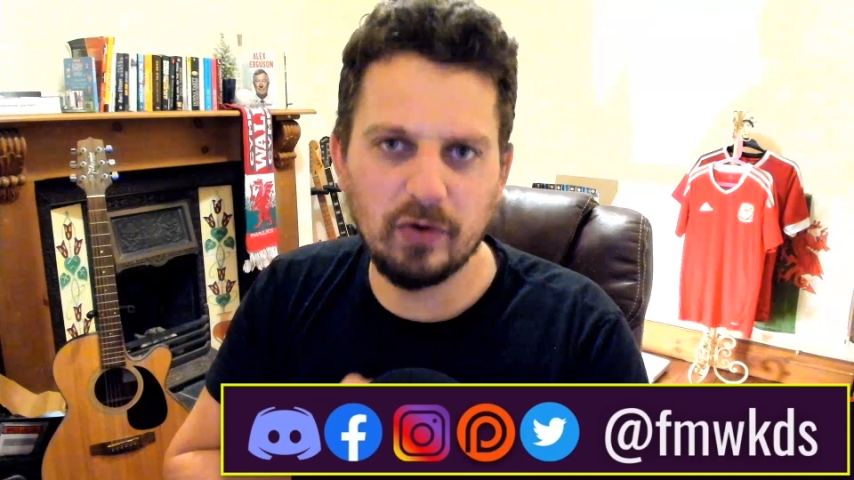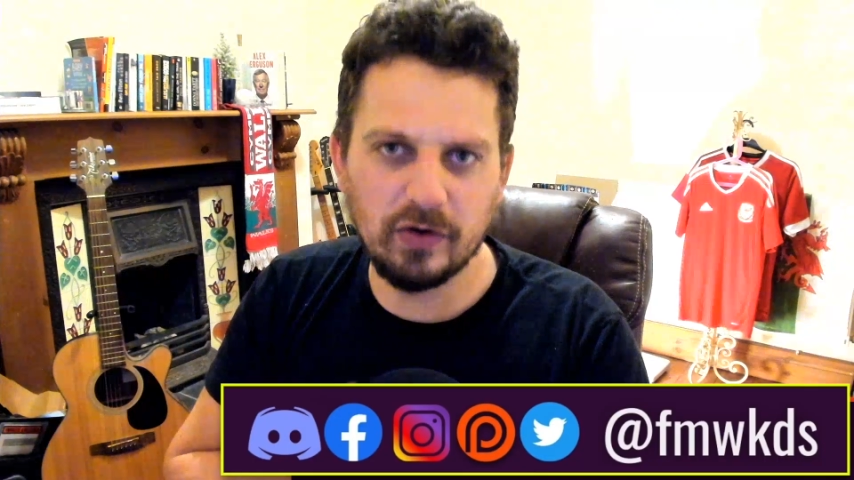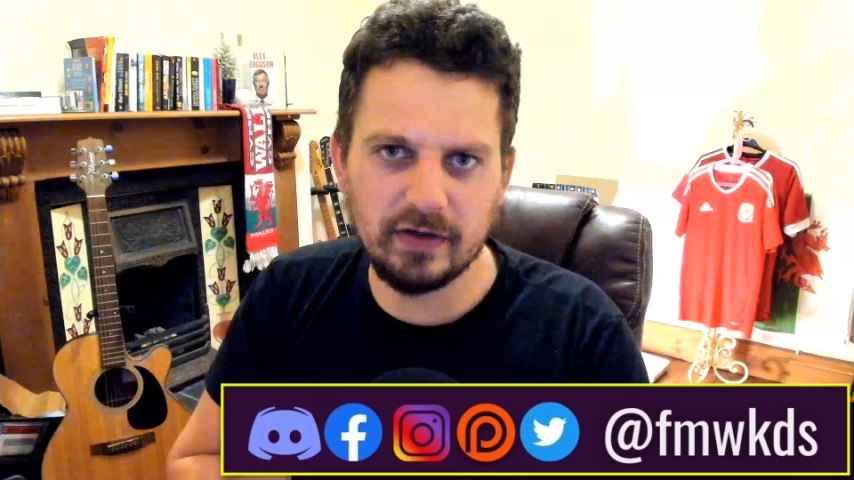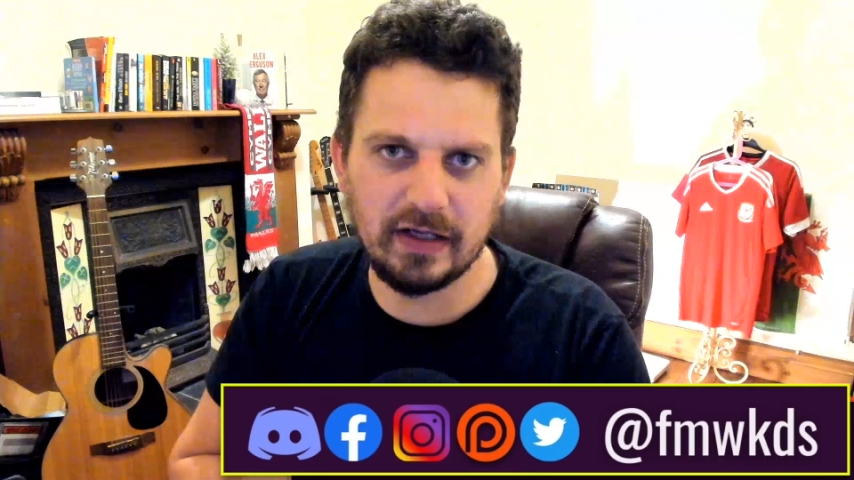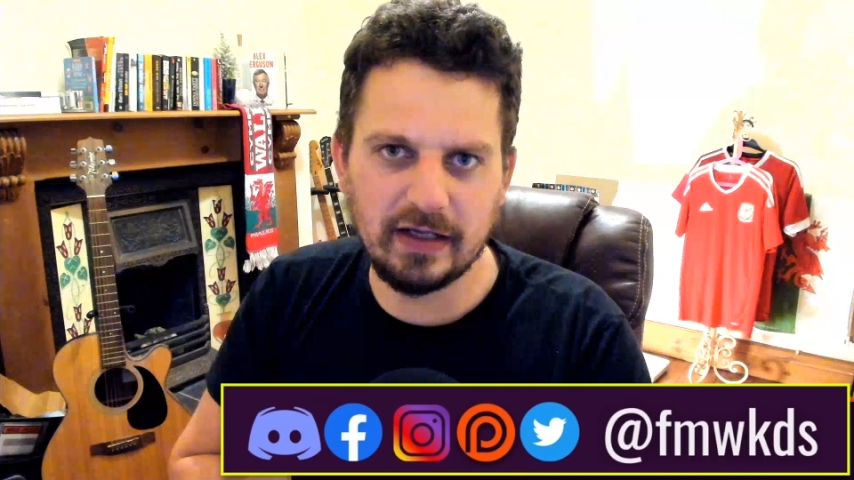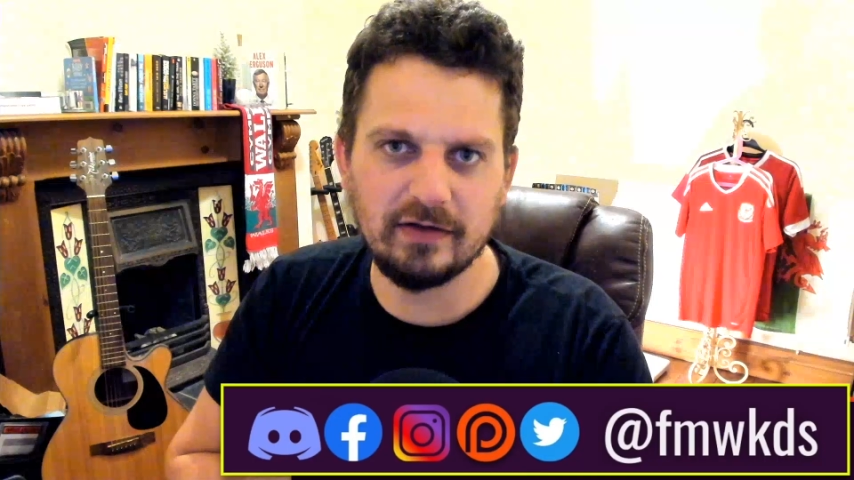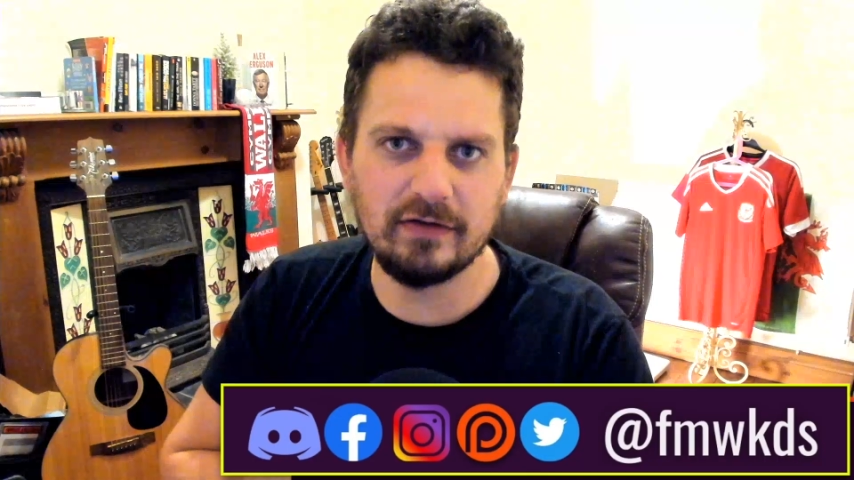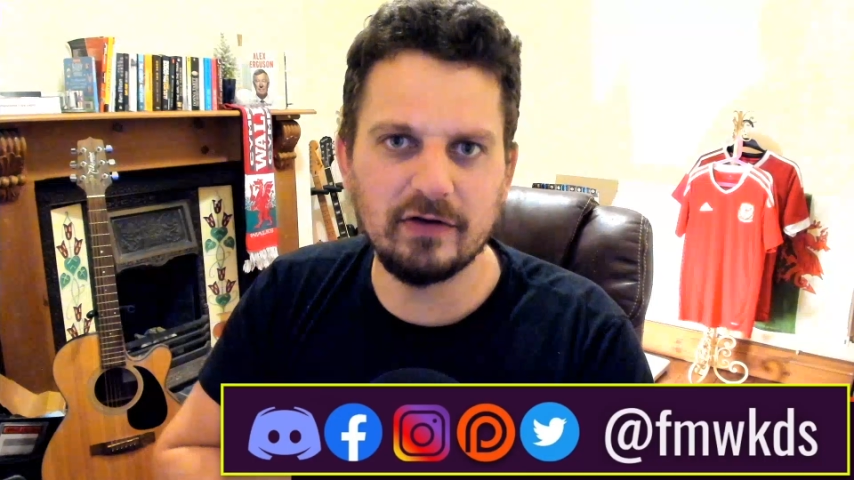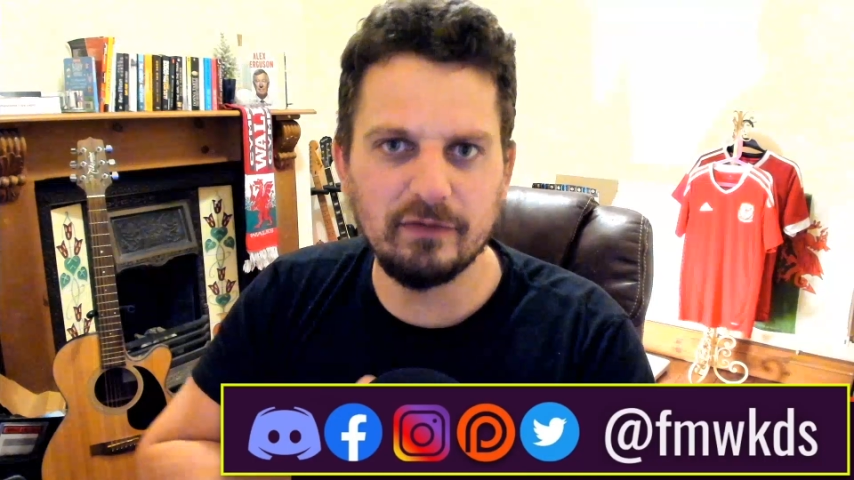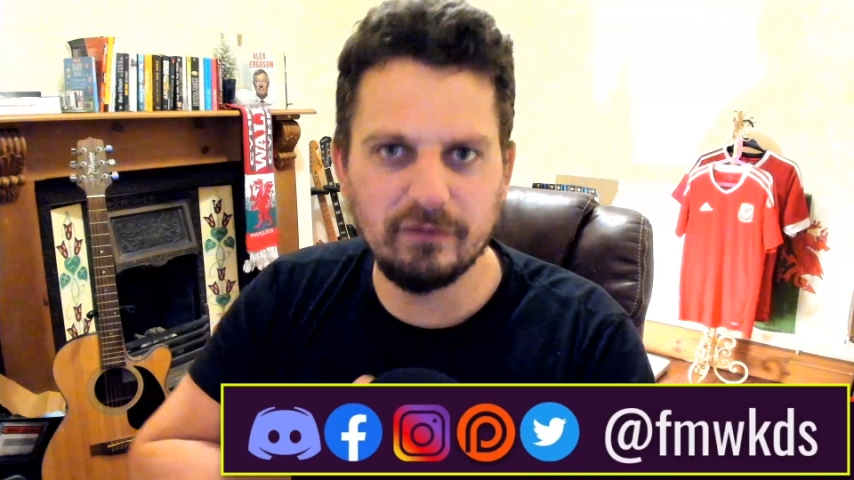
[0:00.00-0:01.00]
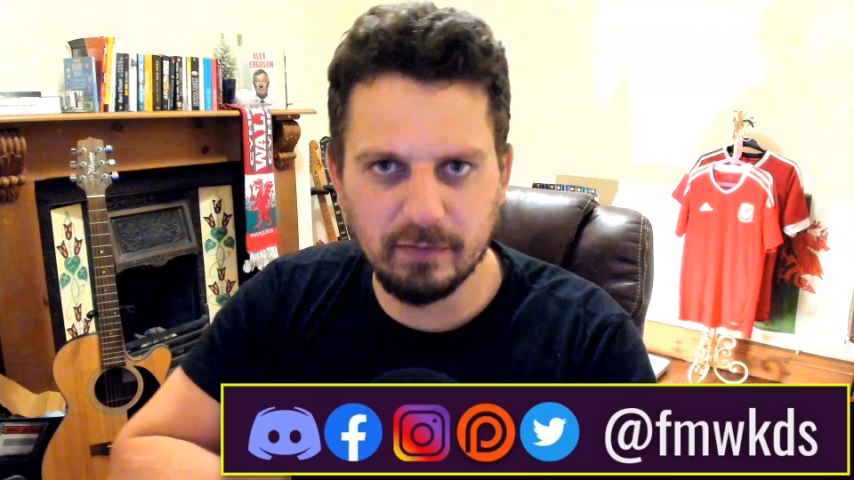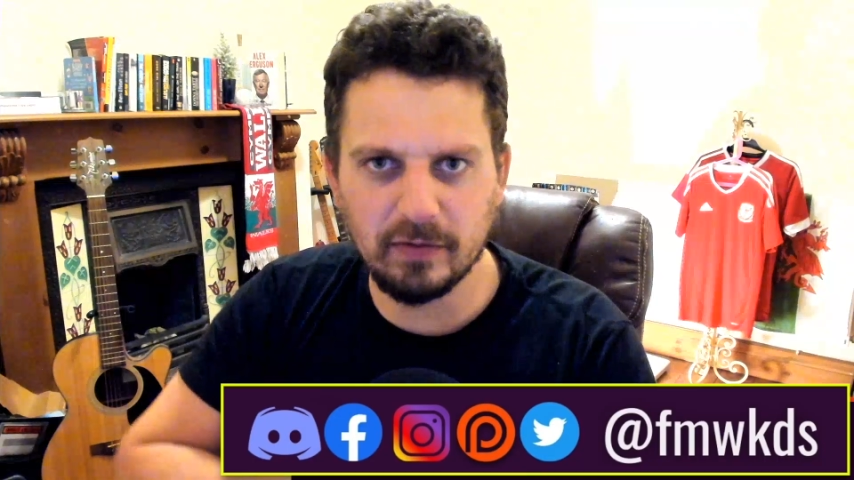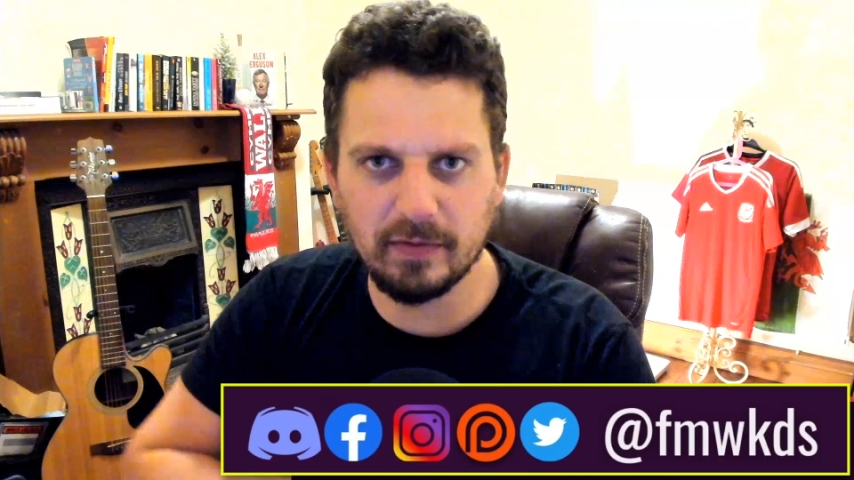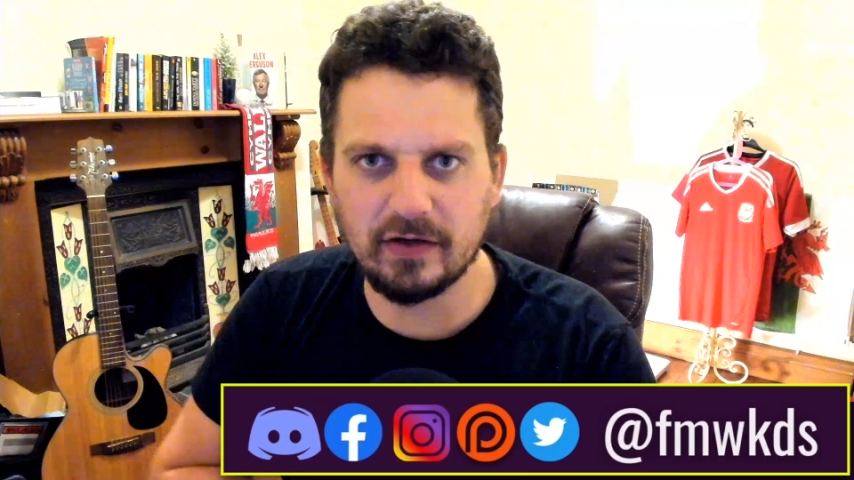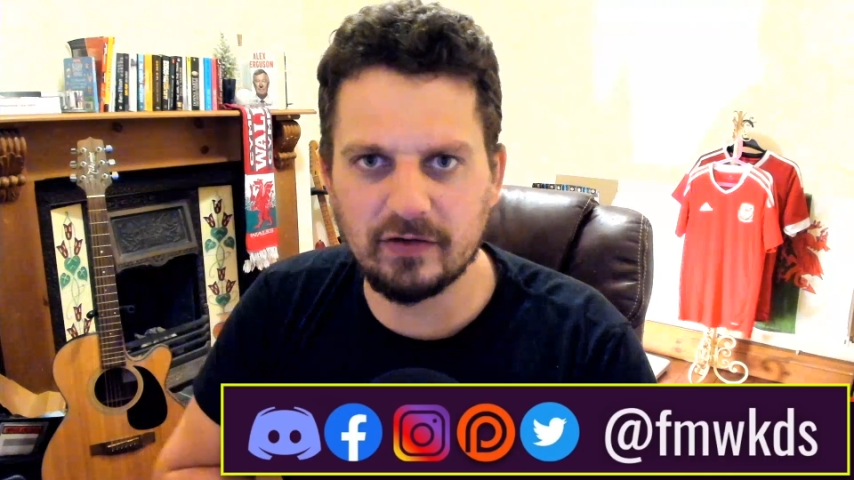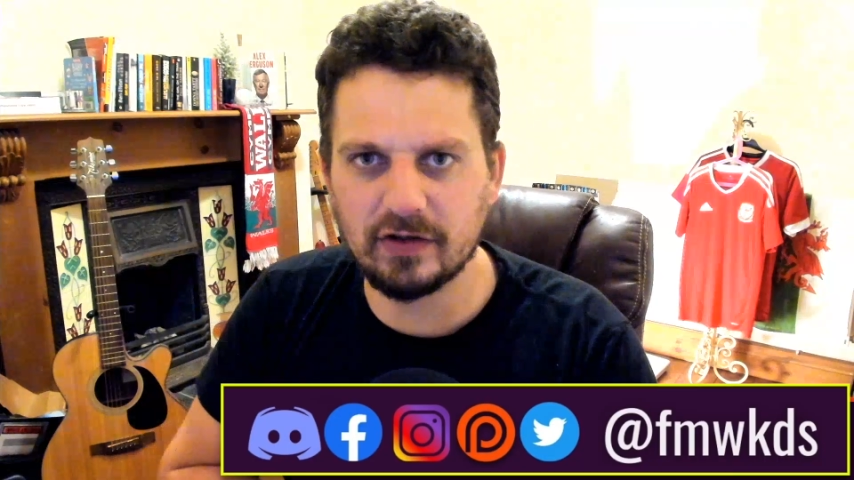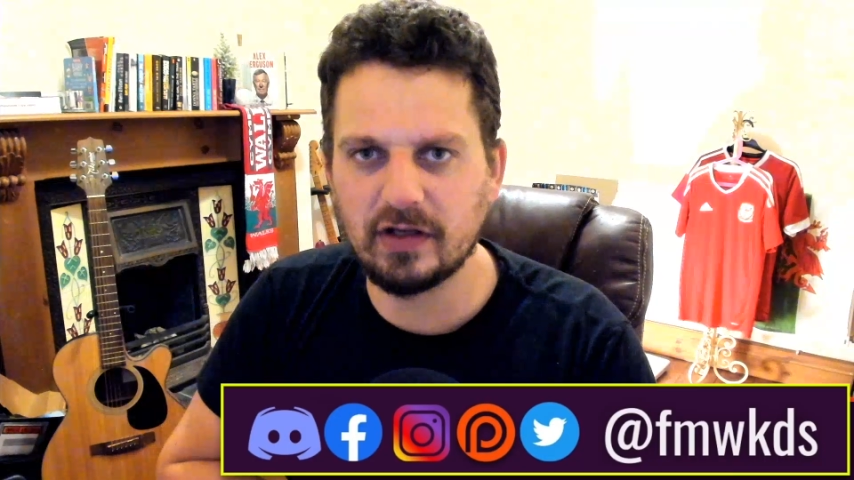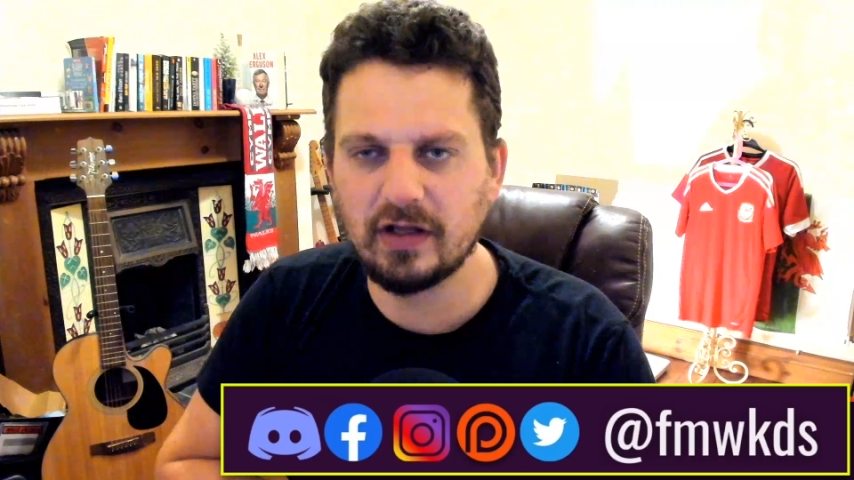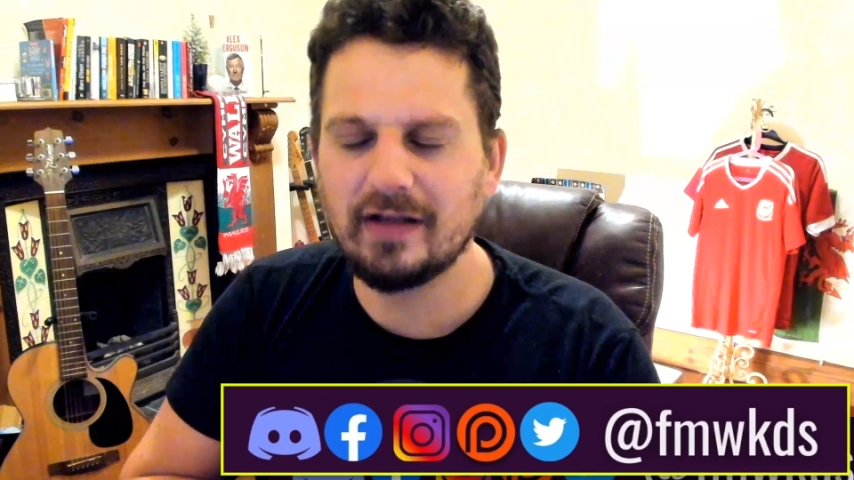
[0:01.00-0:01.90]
Wonderkids on Football Manager.